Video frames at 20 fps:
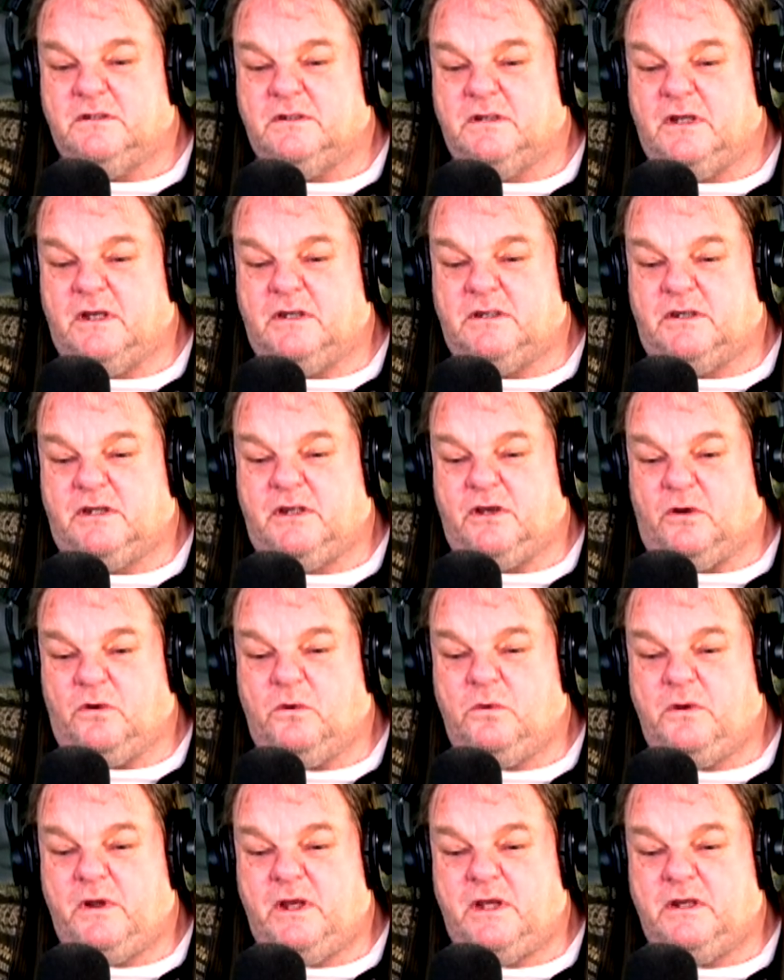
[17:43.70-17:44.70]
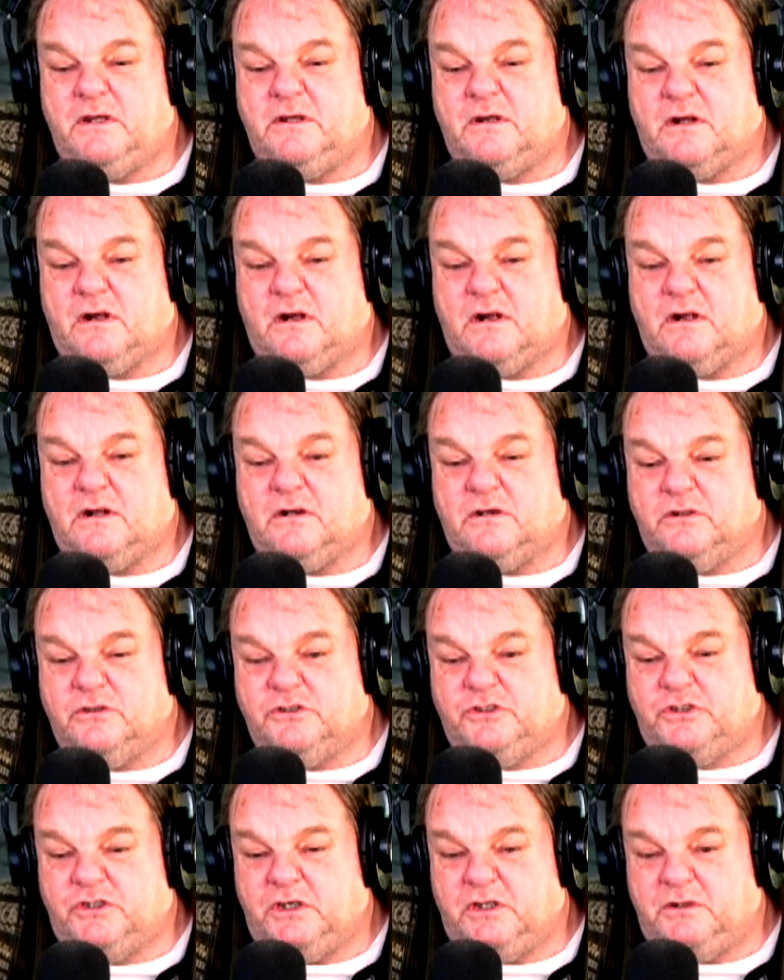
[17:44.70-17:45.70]
And the ONR
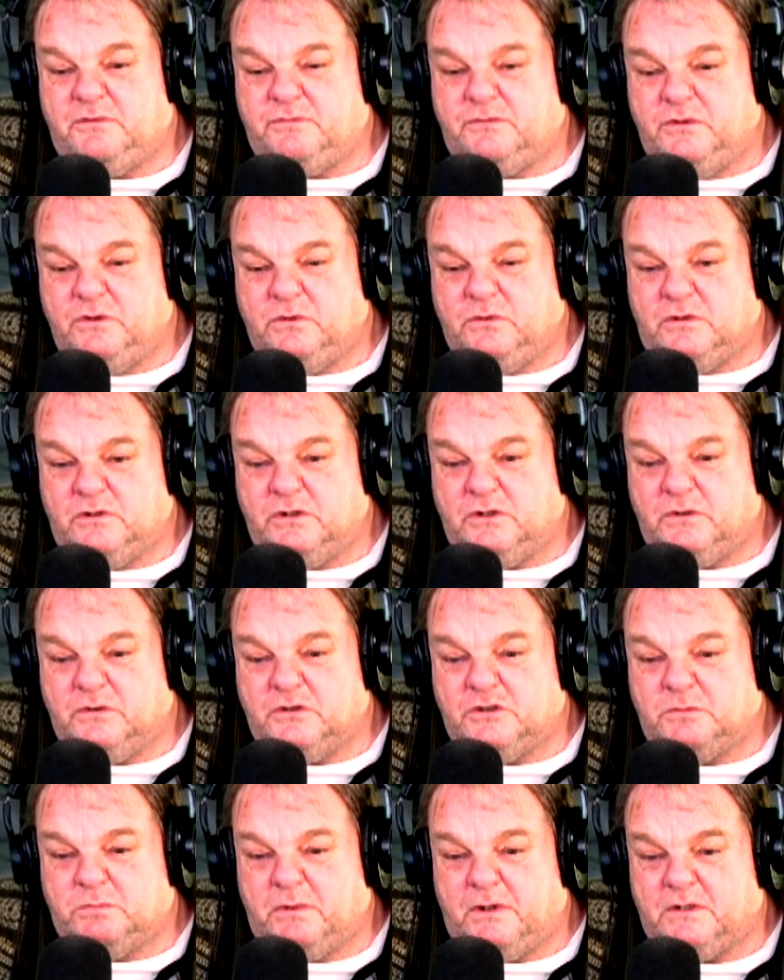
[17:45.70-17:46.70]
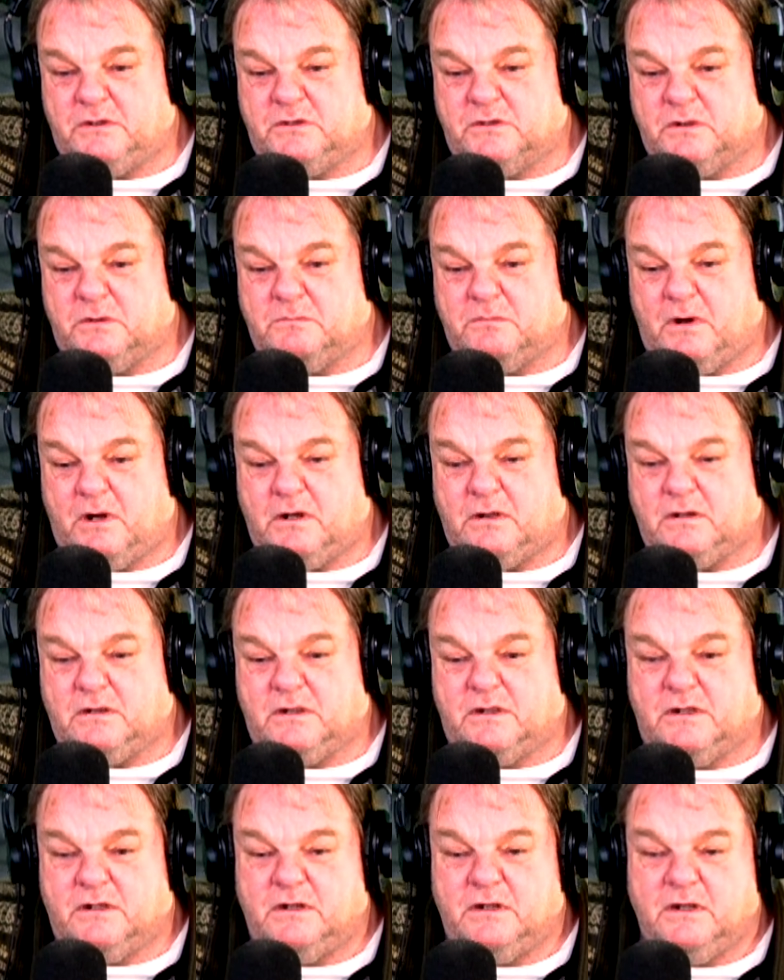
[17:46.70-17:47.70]
Chief Nuclear Inspector
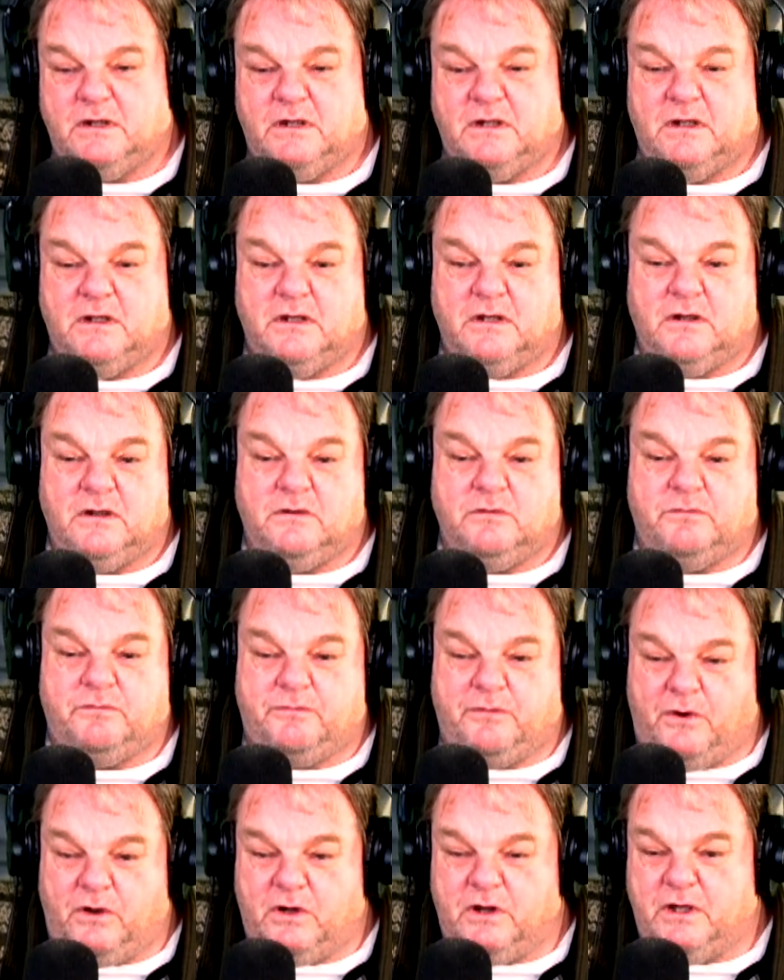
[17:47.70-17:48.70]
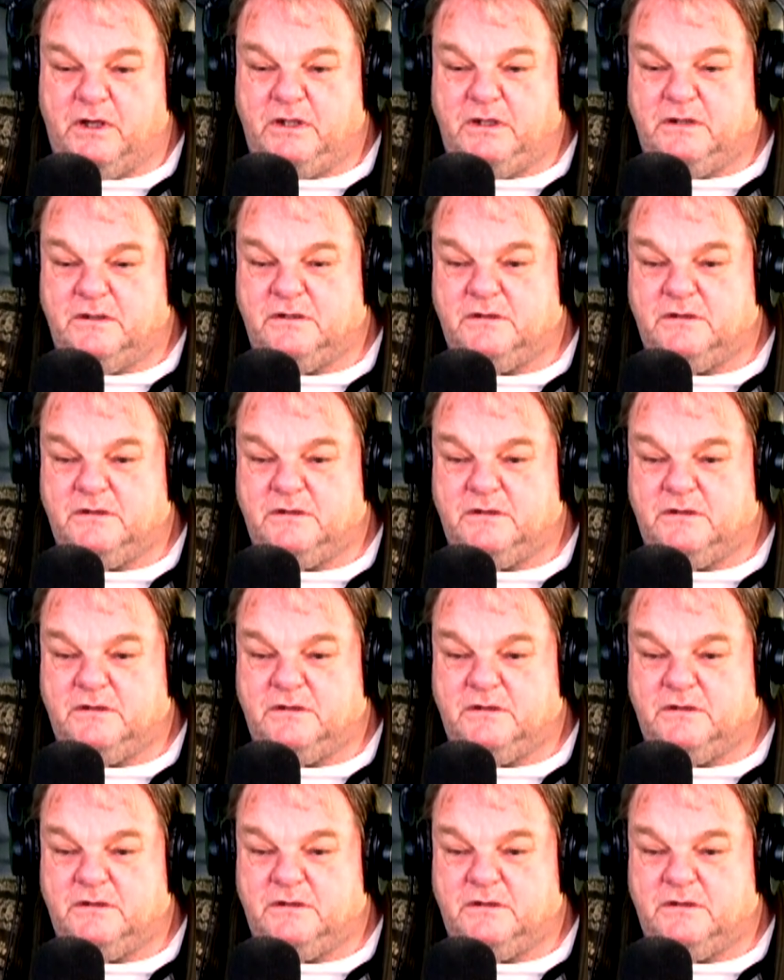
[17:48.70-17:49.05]
Mark Foy,